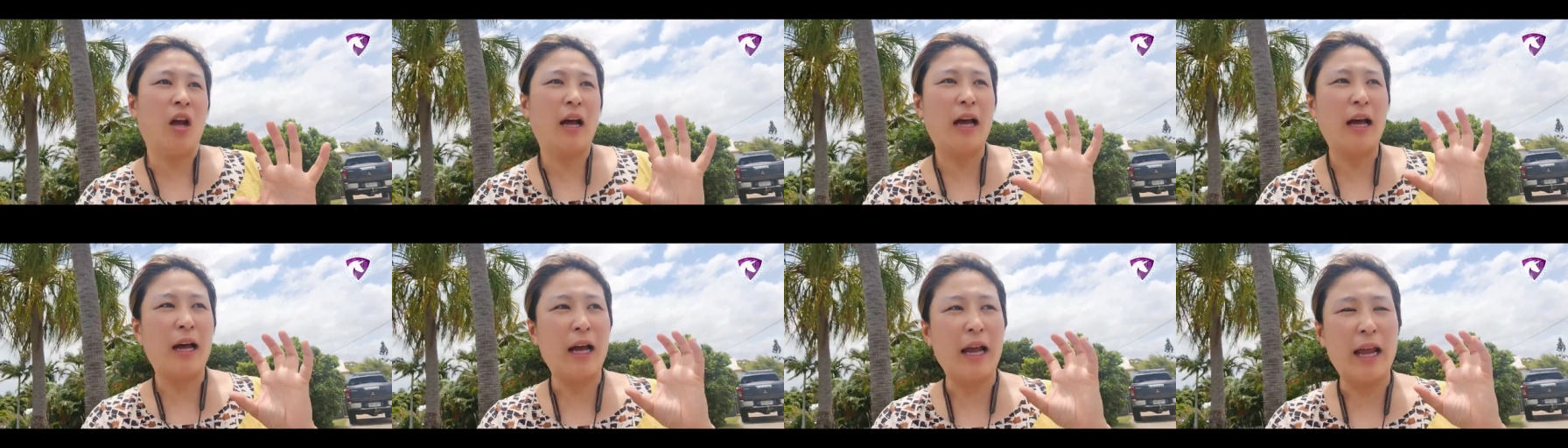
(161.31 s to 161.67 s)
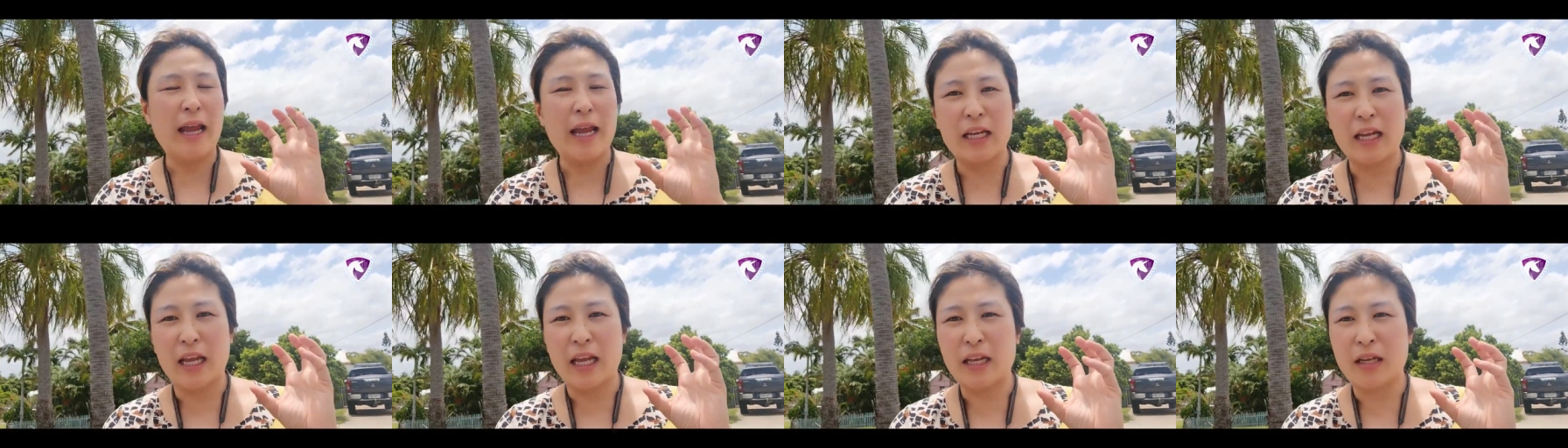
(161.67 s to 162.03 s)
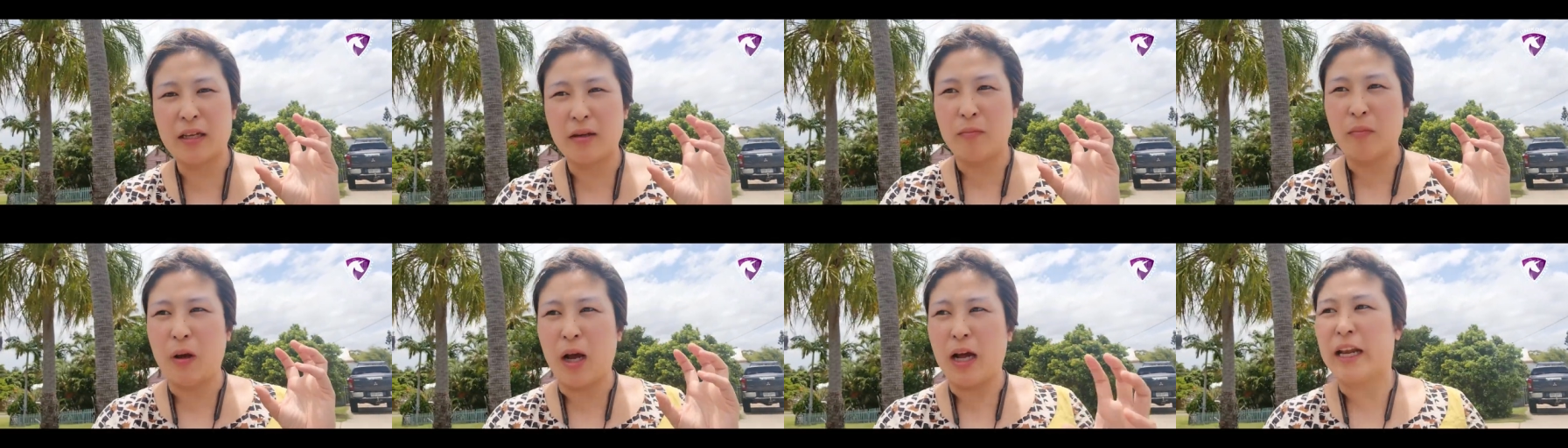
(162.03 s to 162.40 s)
uh, and
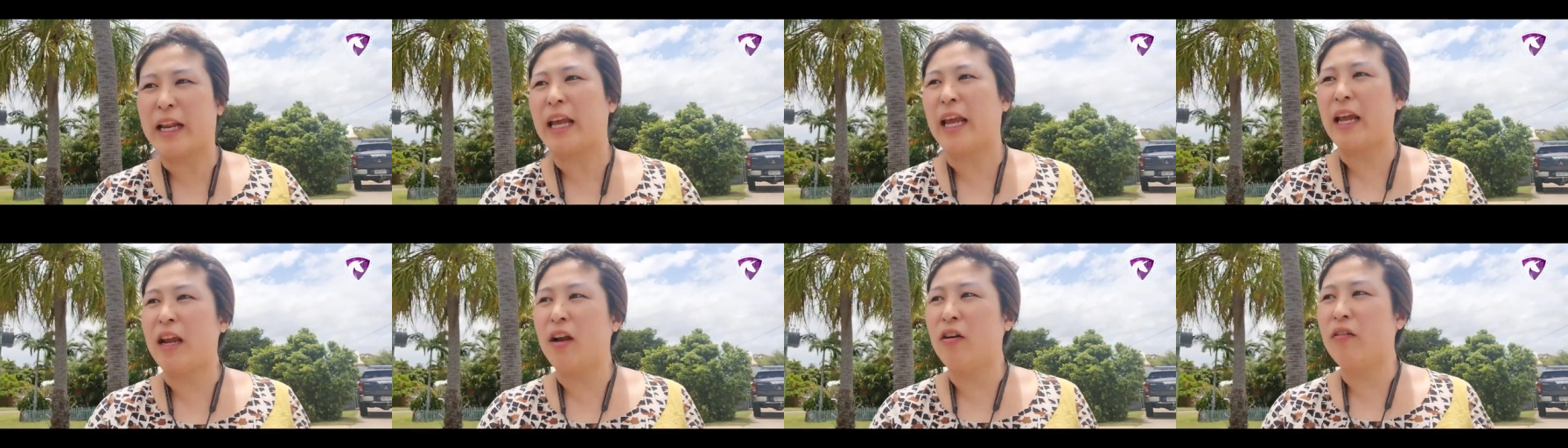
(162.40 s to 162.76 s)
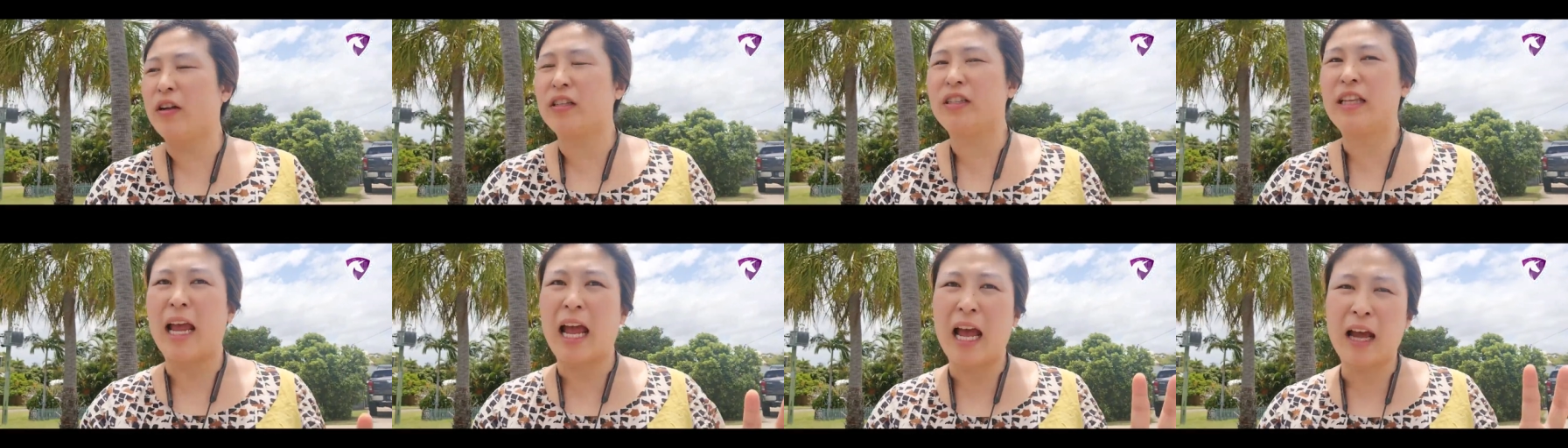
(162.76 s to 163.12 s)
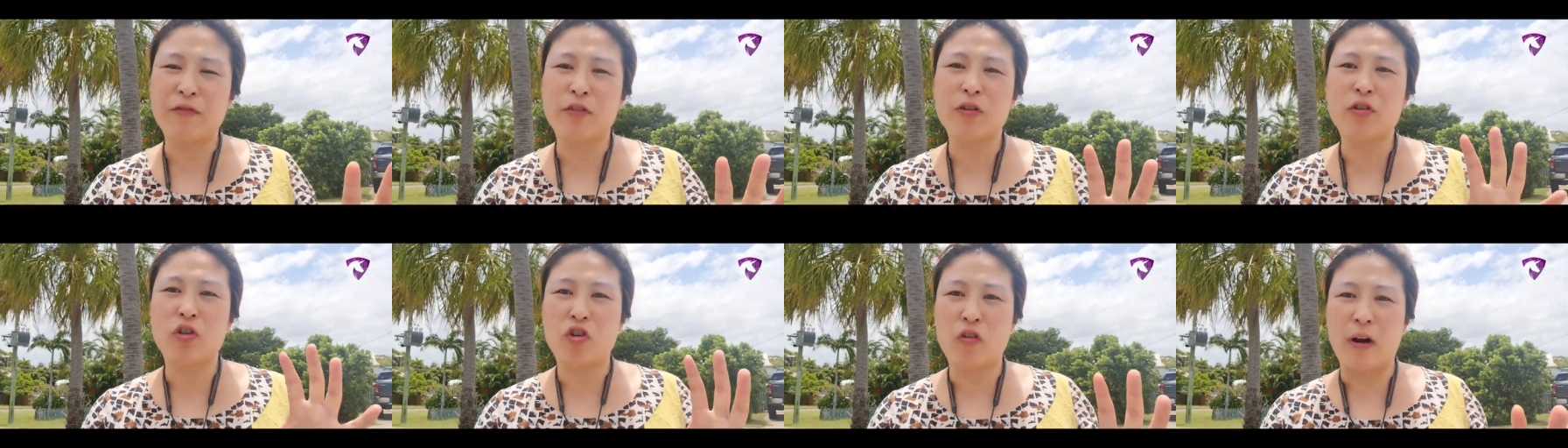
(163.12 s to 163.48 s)
in mining areas they
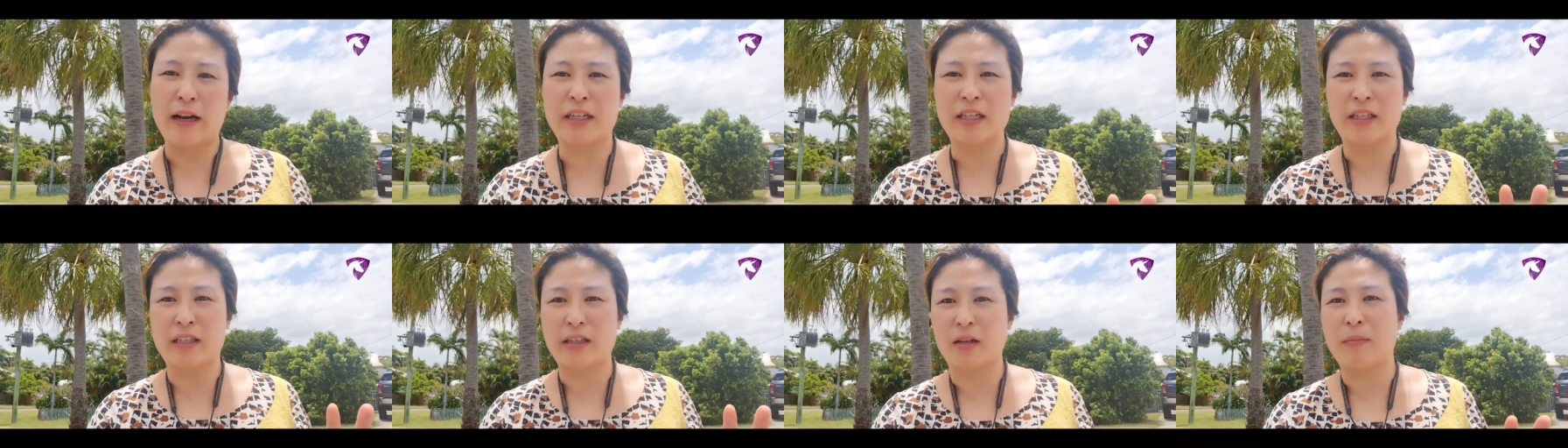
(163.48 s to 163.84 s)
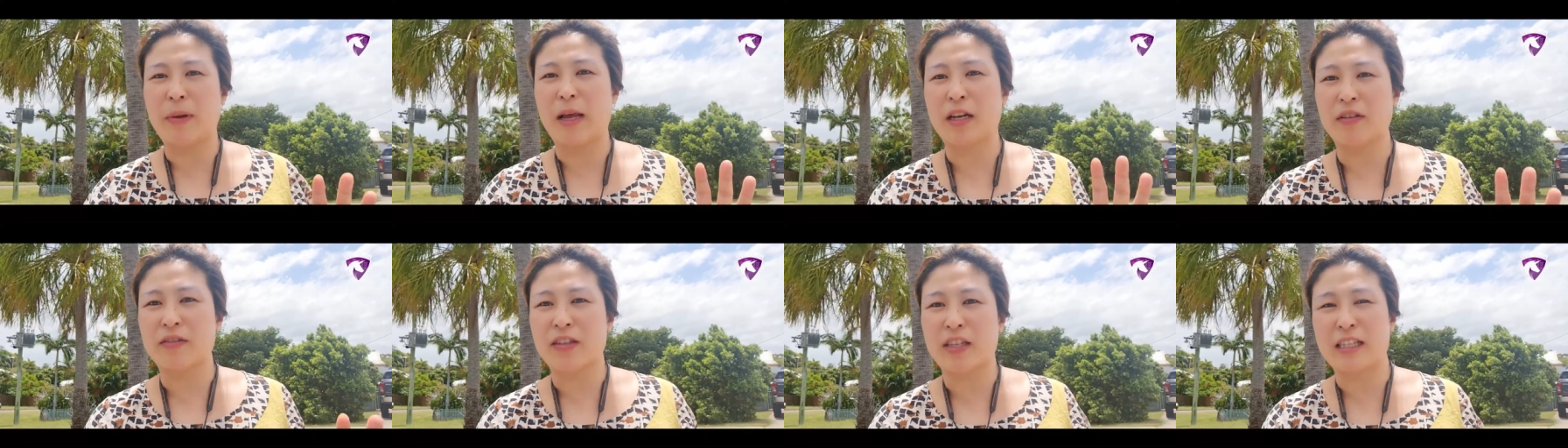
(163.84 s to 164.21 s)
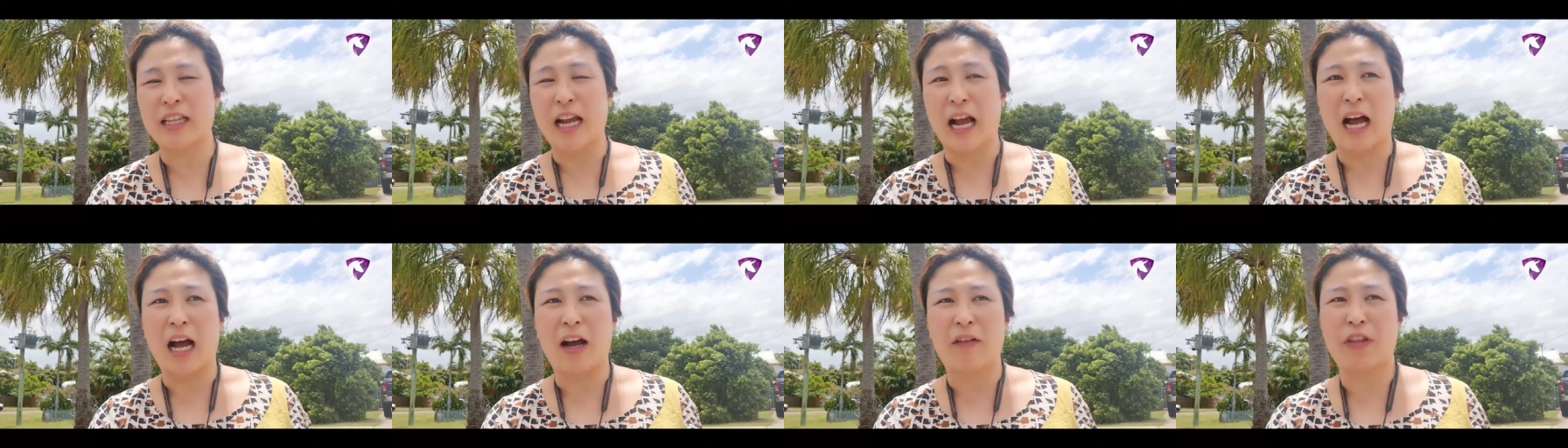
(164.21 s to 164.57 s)
have to attract a certain amount of
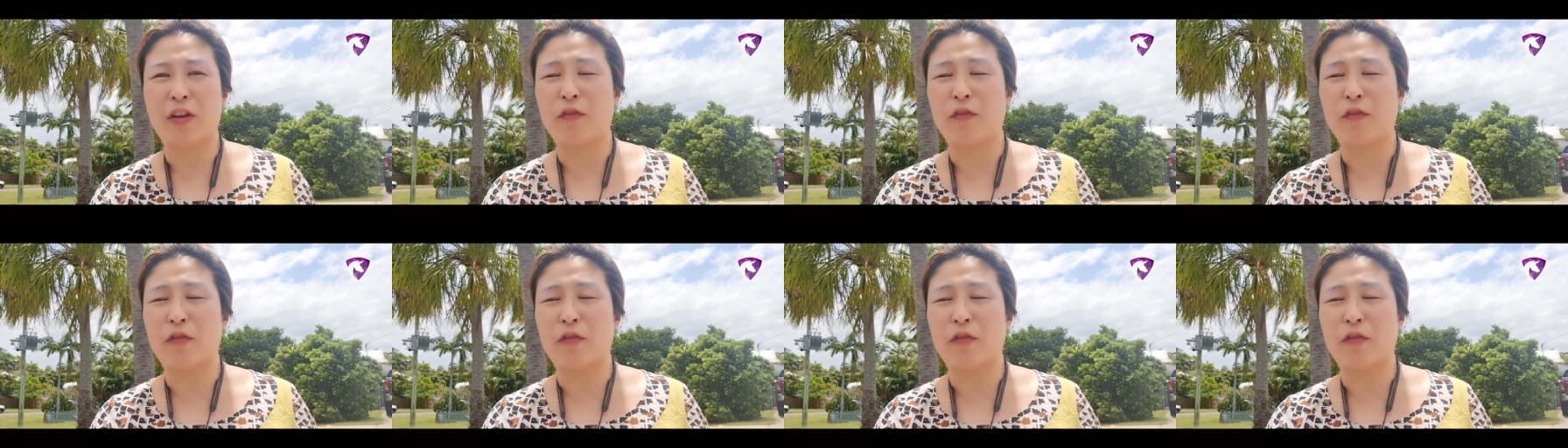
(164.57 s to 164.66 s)
staff.